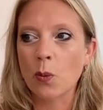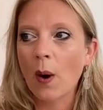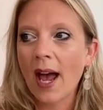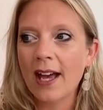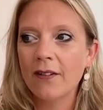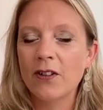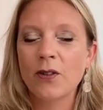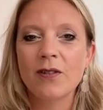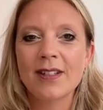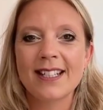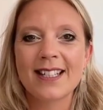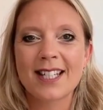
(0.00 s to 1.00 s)
Where have you
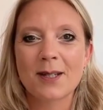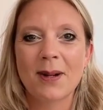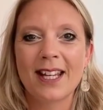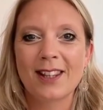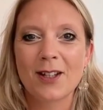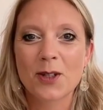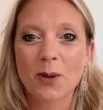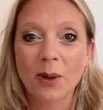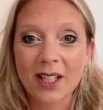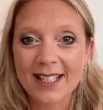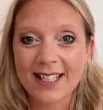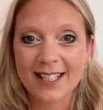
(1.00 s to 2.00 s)
already displayed those
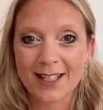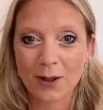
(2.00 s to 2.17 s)
qualities